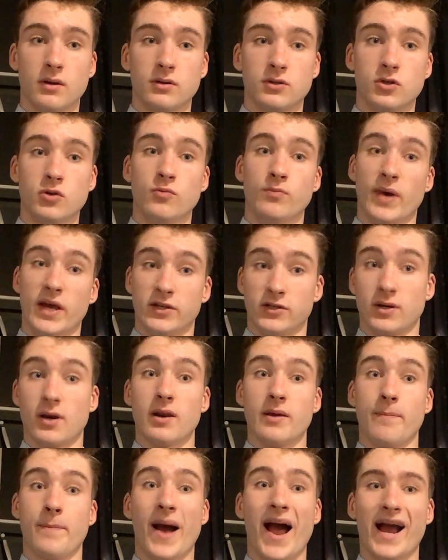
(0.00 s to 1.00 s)
to basically
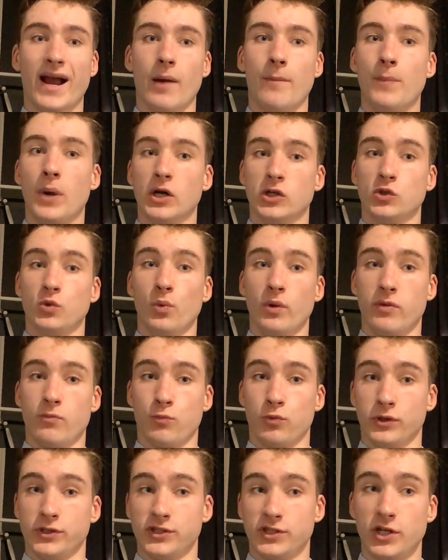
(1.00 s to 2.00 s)
pack a punch with
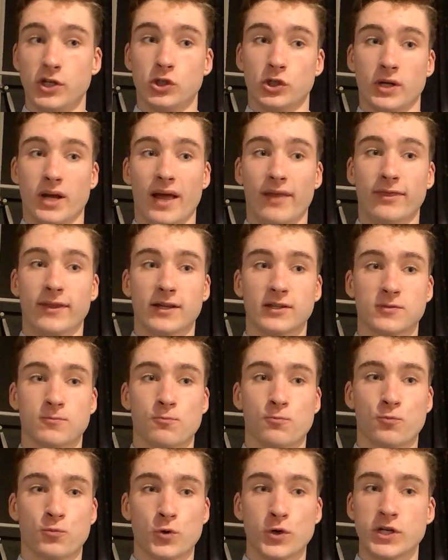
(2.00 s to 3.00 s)
precision. And that's
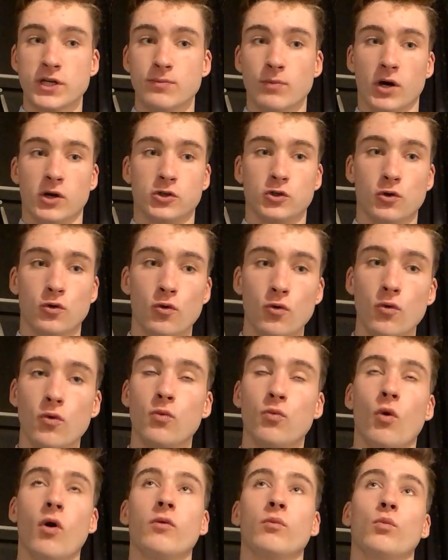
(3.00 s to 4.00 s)
pretty much all
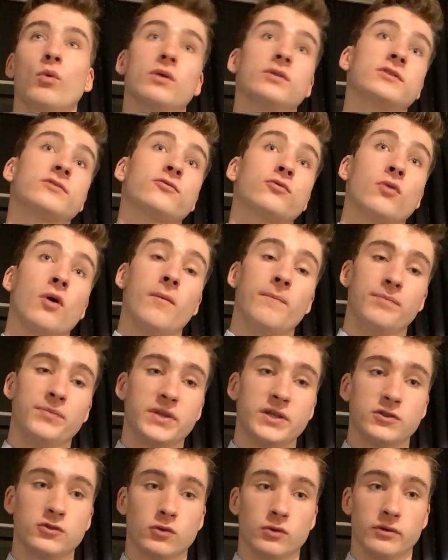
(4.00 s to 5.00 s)
one wants from
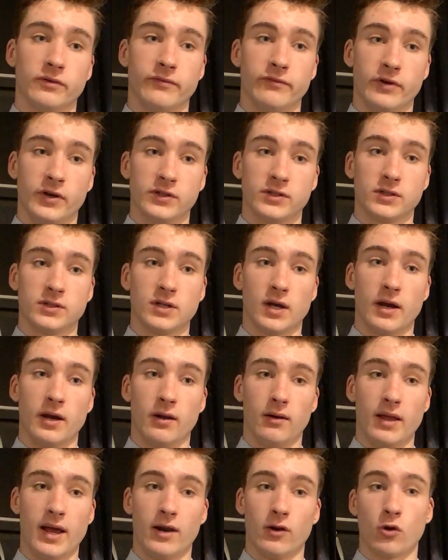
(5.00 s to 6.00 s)
this sort of
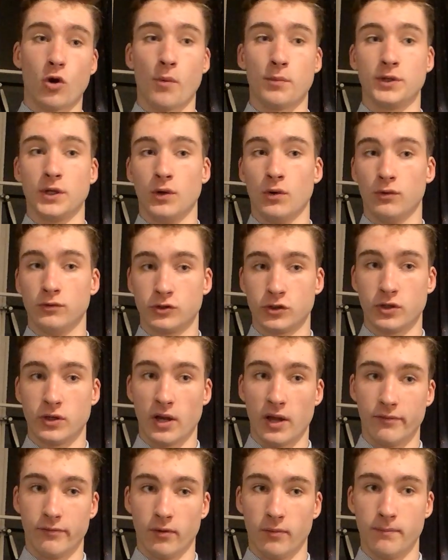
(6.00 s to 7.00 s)
versatile helicopter-launched
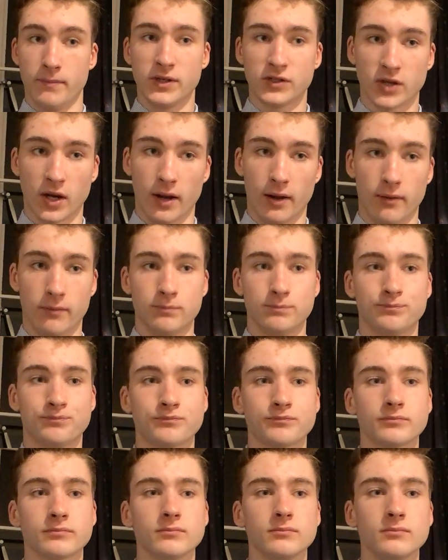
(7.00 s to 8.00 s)
naval missile.
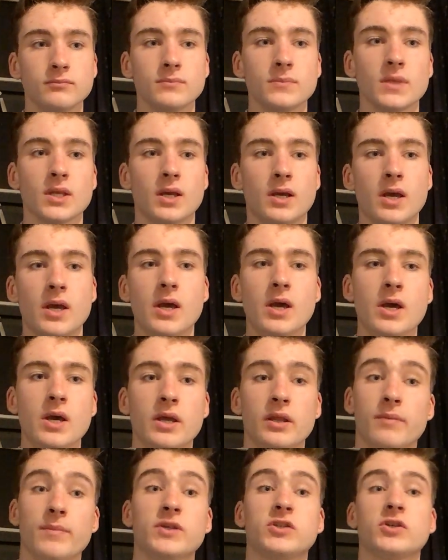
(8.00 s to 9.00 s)

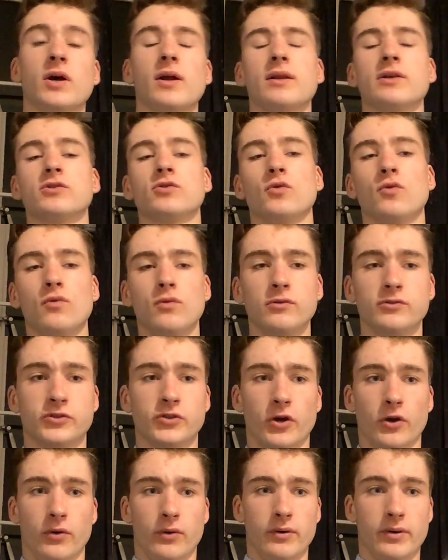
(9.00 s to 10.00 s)
The missile is
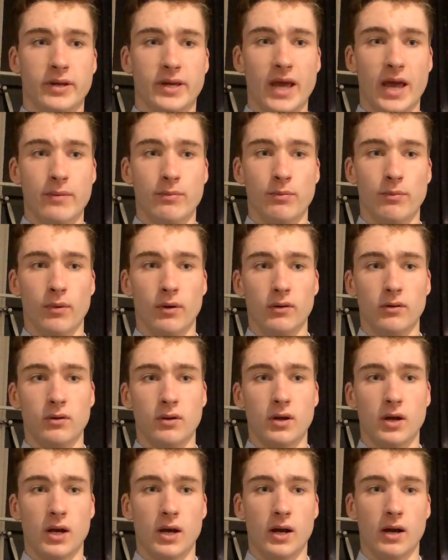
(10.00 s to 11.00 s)
also capable
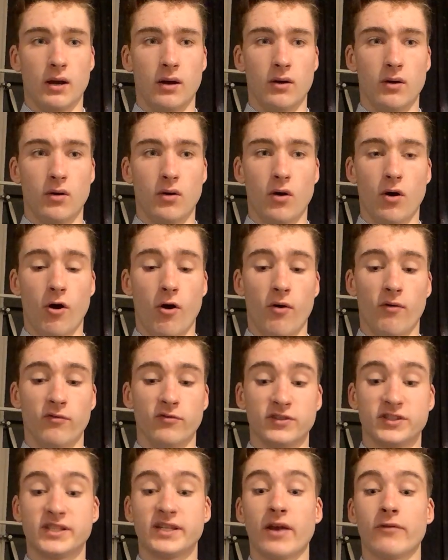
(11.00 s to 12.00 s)
of
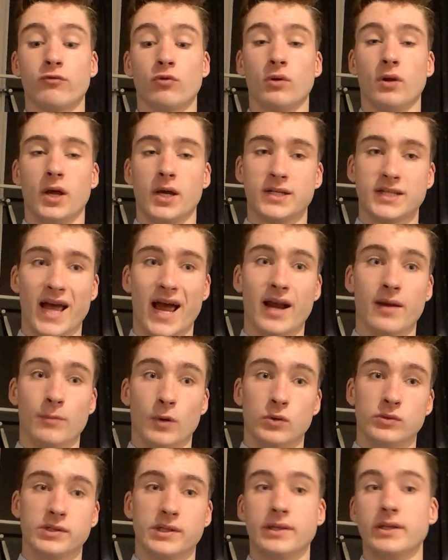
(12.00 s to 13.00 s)
several attack
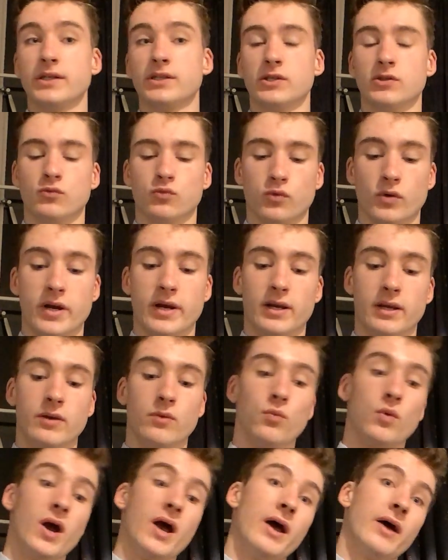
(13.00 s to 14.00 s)
modes, and this is really
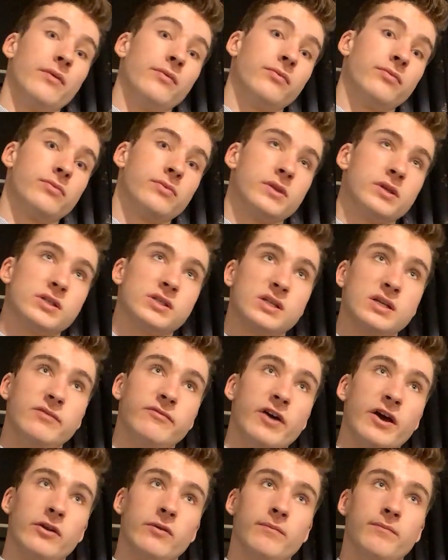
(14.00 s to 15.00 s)
where the Sea
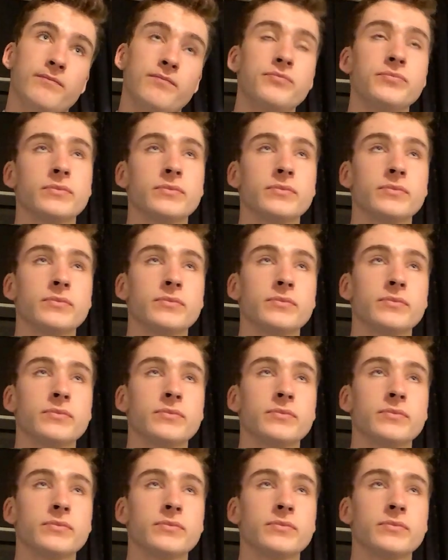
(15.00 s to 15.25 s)
Venom,